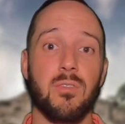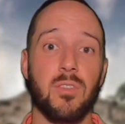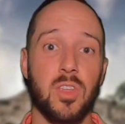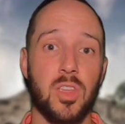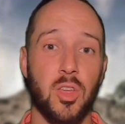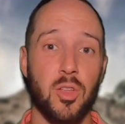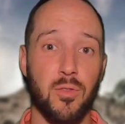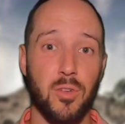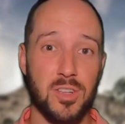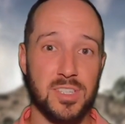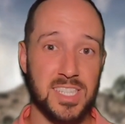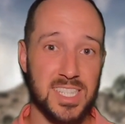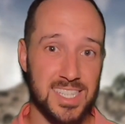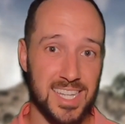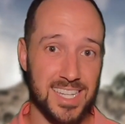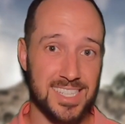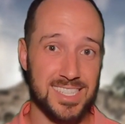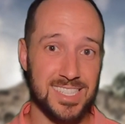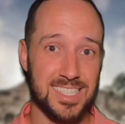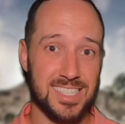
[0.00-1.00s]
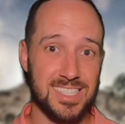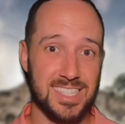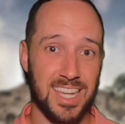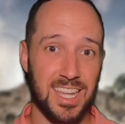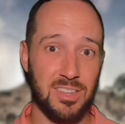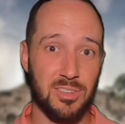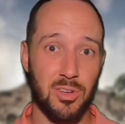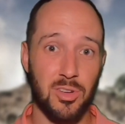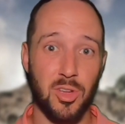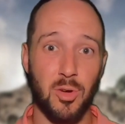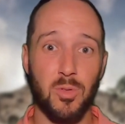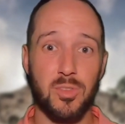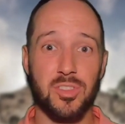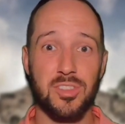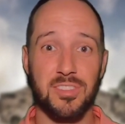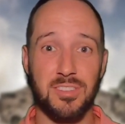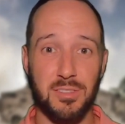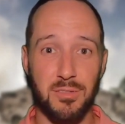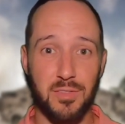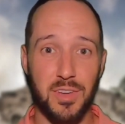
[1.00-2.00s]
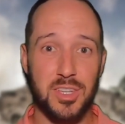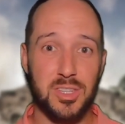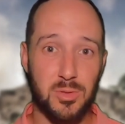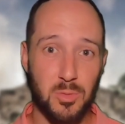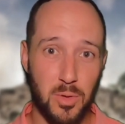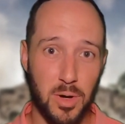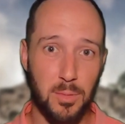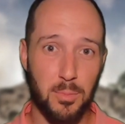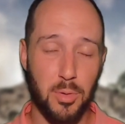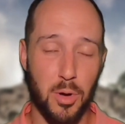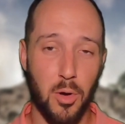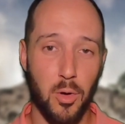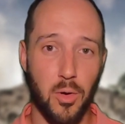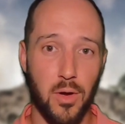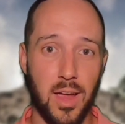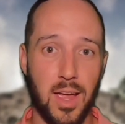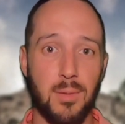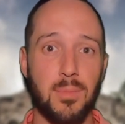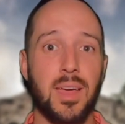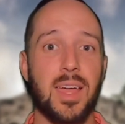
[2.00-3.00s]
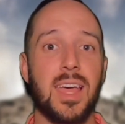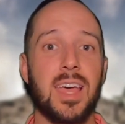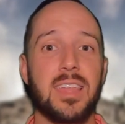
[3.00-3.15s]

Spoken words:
University of Texas at San Antonio, which is a Division I program.